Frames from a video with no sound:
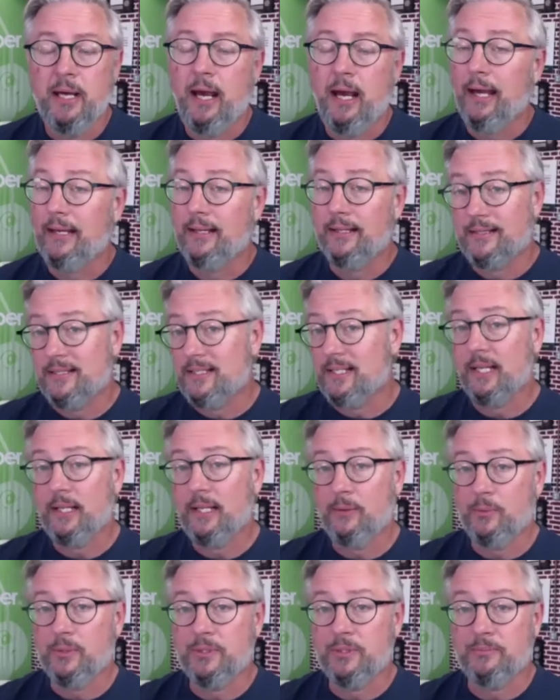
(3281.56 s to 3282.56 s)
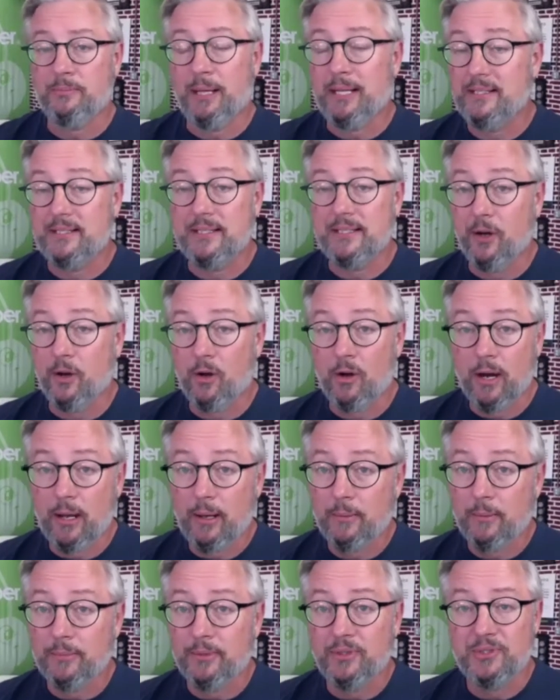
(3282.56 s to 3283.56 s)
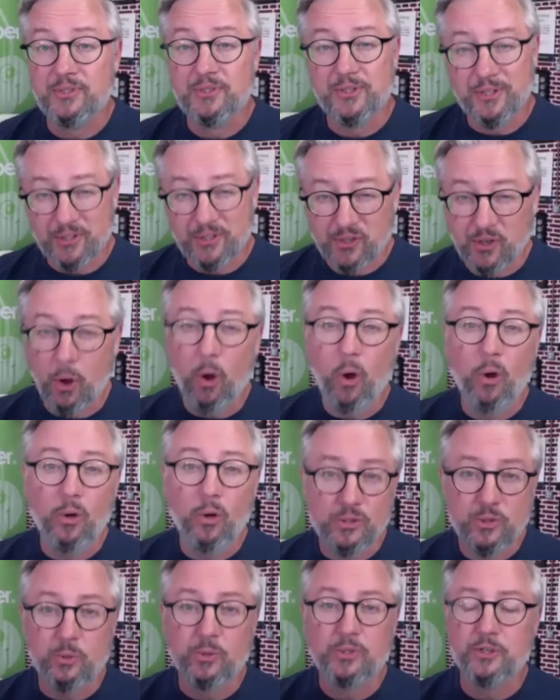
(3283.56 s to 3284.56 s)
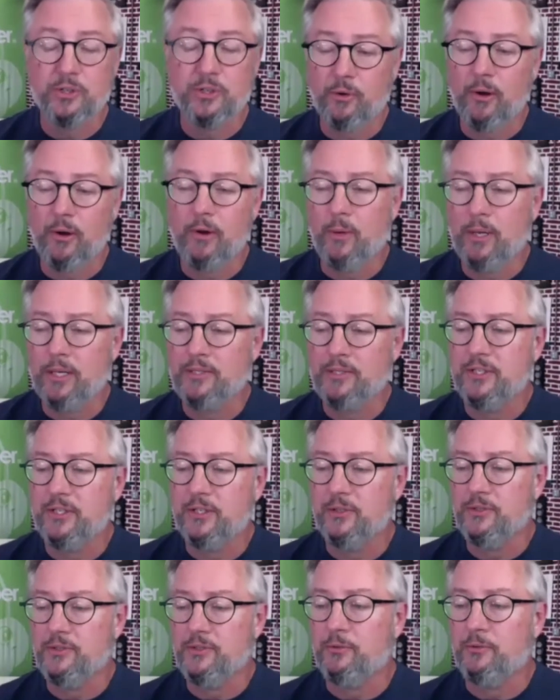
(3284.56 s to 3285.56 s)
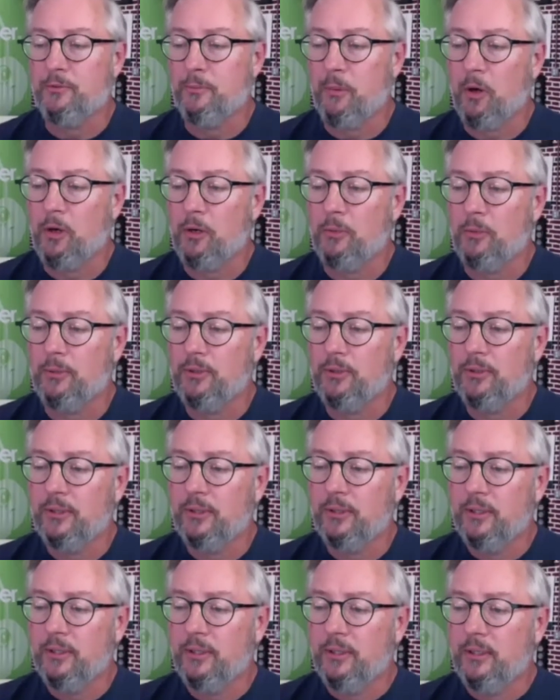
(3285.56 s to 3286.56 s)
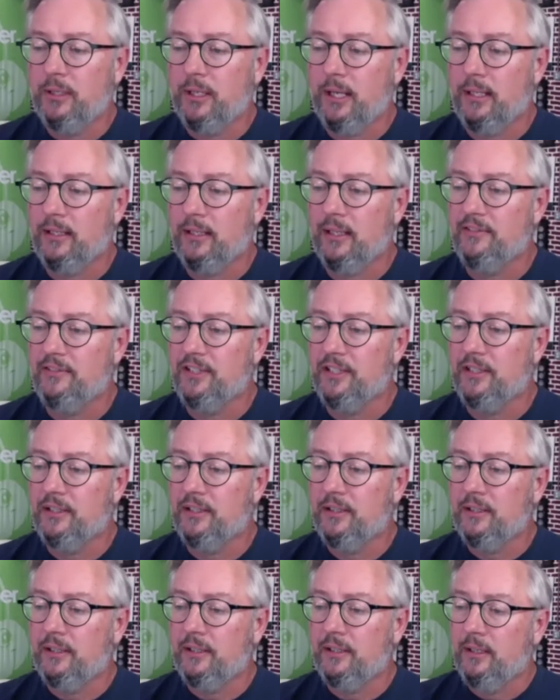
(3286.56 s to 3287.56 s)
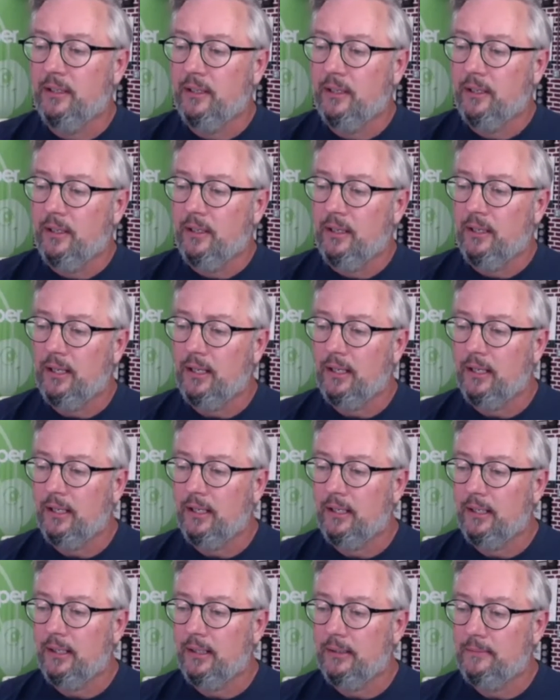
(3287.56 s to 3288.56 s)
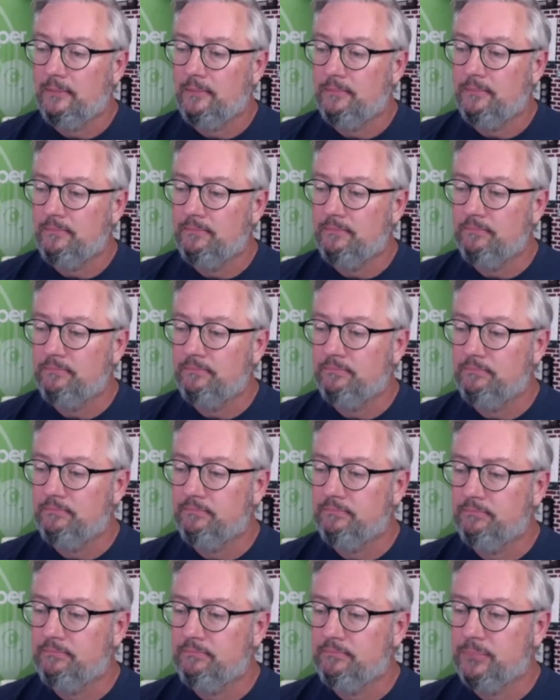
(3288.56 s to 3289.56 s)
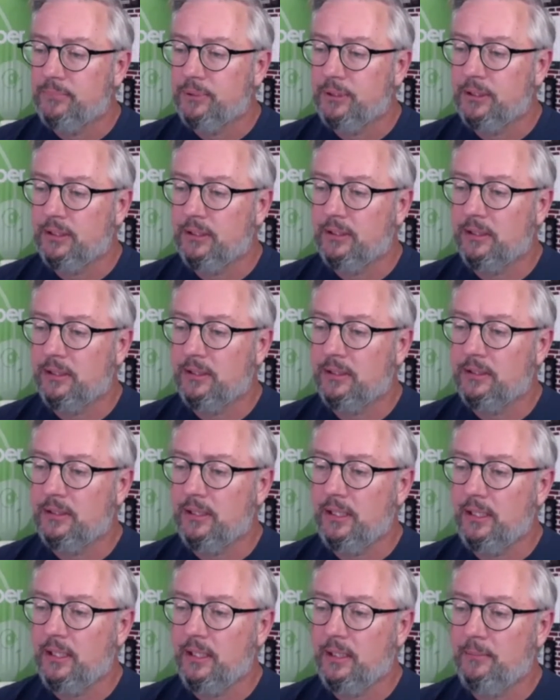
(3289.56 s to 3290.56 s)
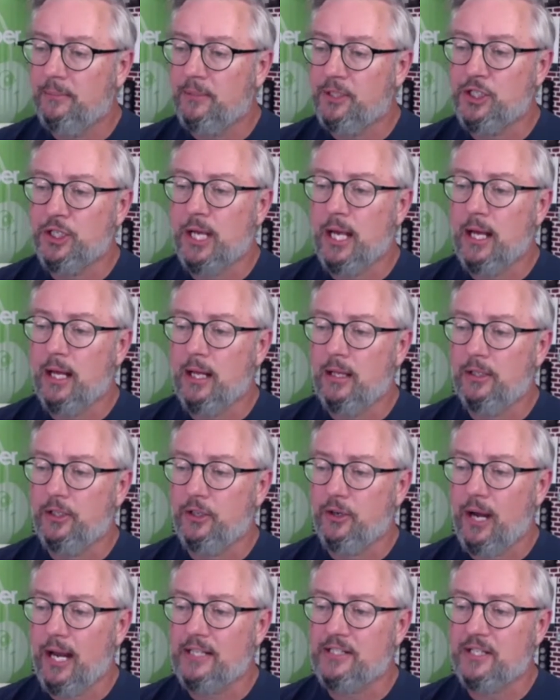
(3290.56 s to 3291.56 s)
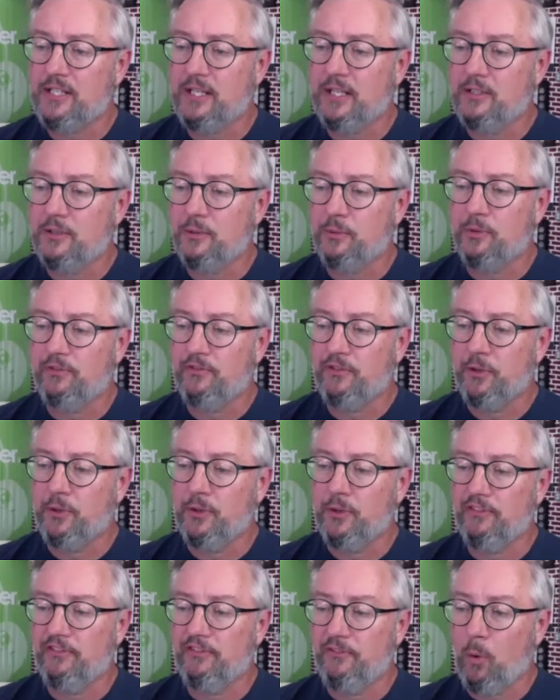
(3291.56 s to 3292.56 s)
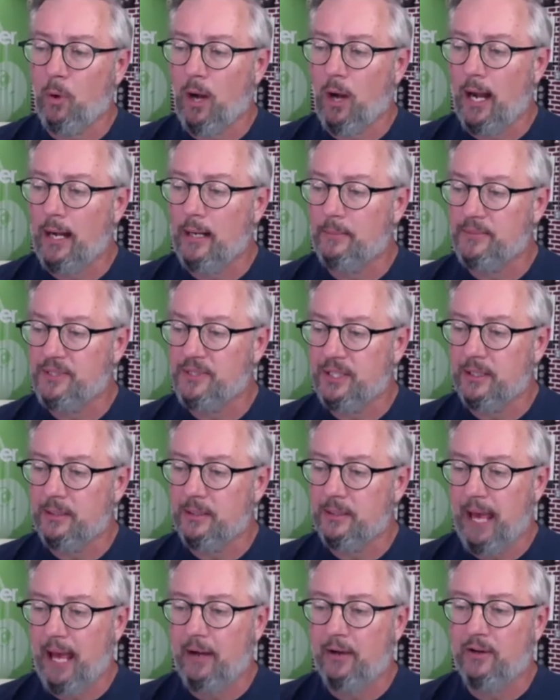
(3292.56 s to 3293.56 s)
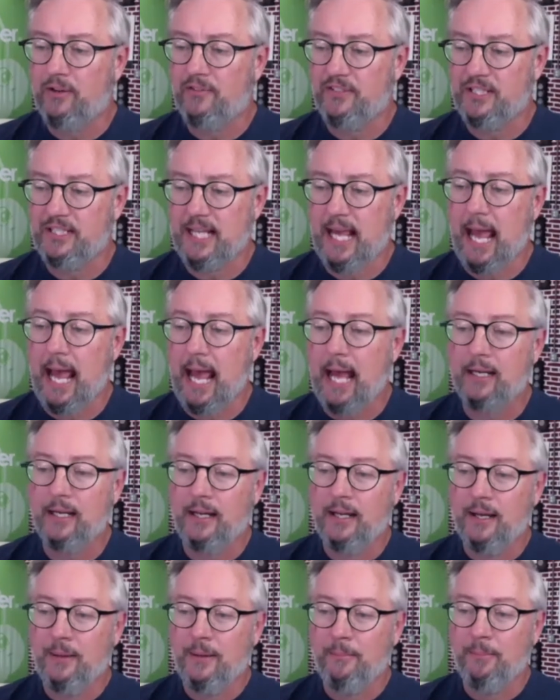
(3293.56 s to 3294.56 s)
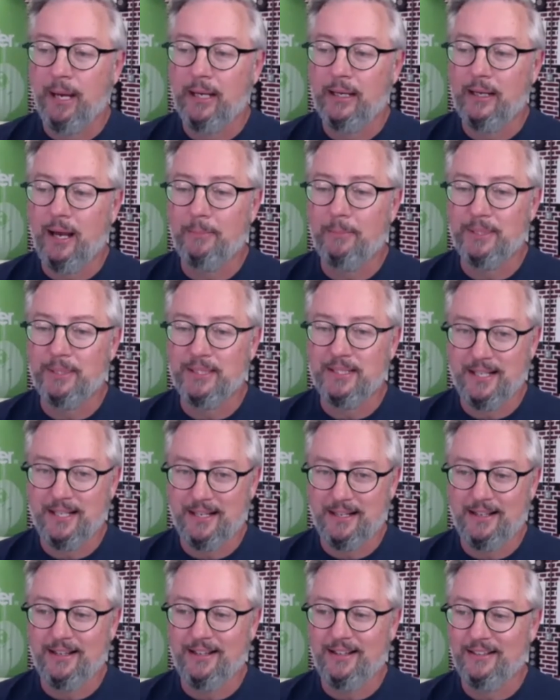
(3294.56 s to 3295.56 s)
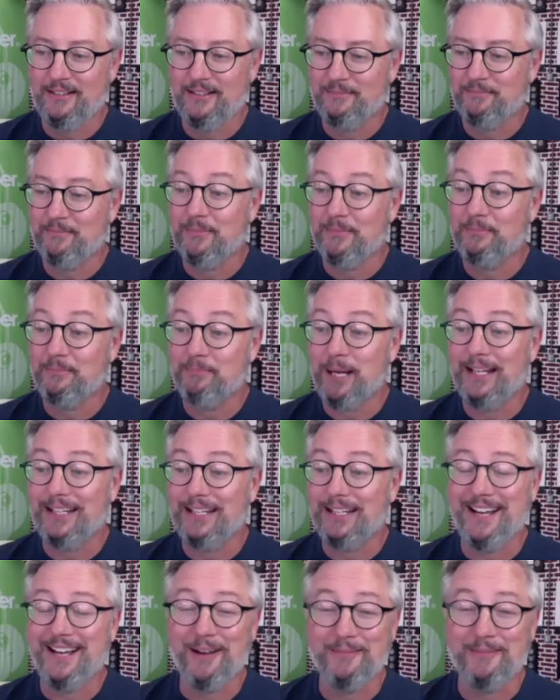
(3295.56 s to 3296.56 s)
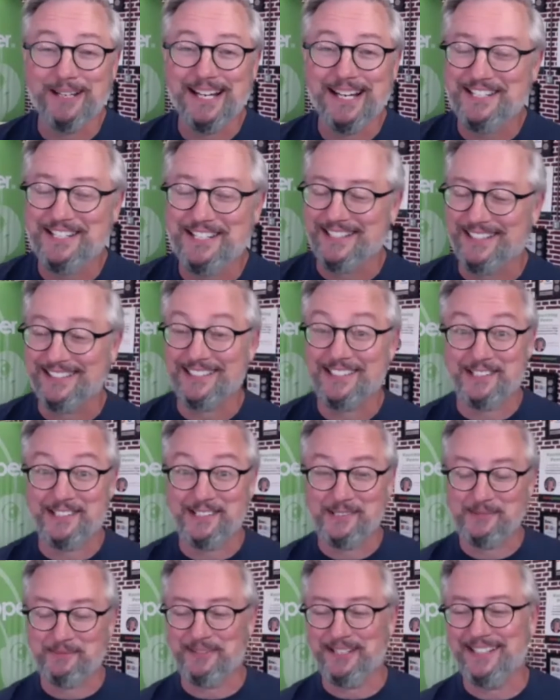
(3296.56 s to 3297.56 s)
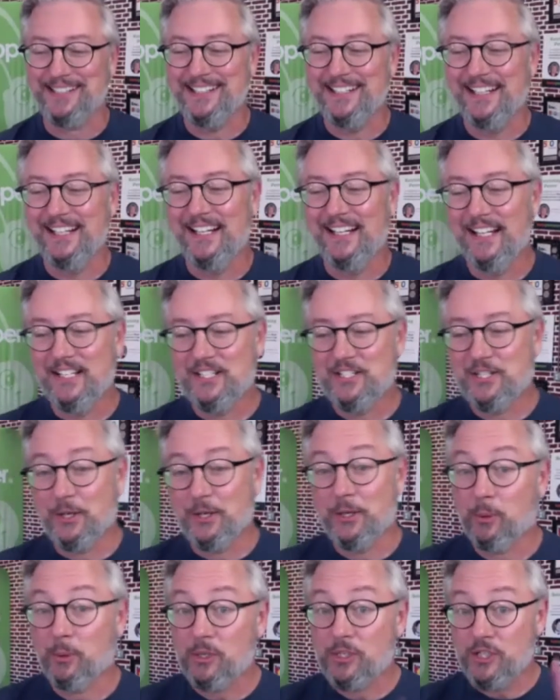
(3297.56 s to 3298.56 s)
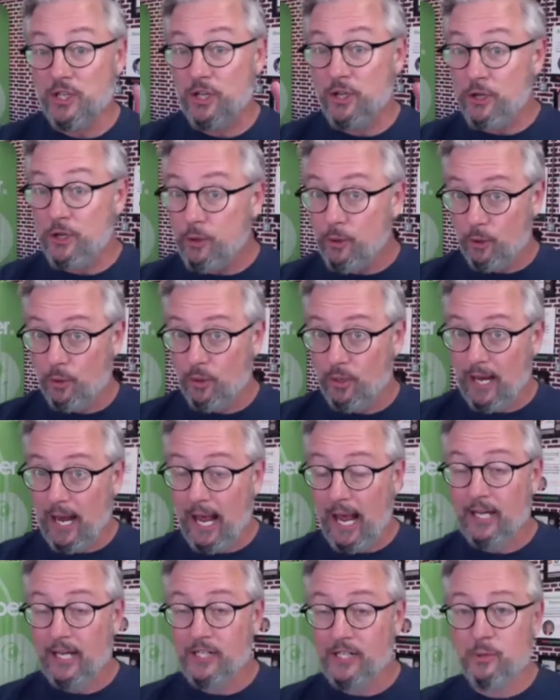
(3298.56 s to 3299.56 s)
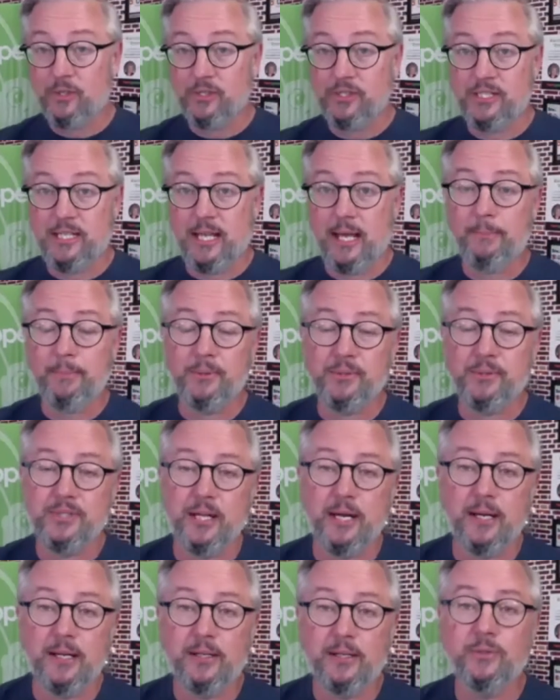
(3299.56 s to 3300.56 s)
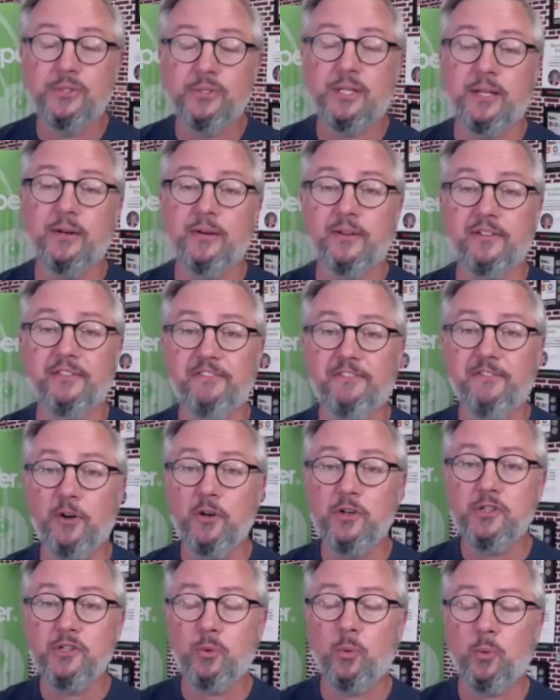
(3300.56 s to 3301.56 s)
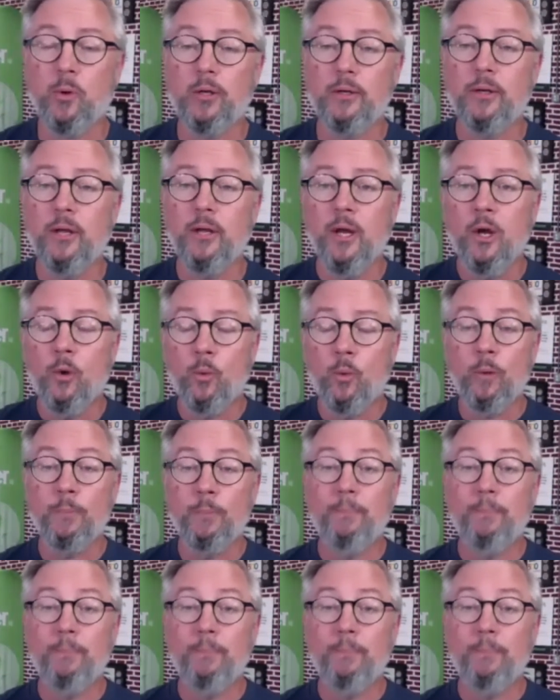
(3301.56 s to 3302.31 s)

I can sync it with my CRM. There's there's all sorts of great ways to use Remarkable. I love it. Um, ding, ding, ding. Michelle, you're asking to review the four items in the pattern of attack by compet- uh, by combination. Excuse me. So there were two actual examples that I used there. The first one would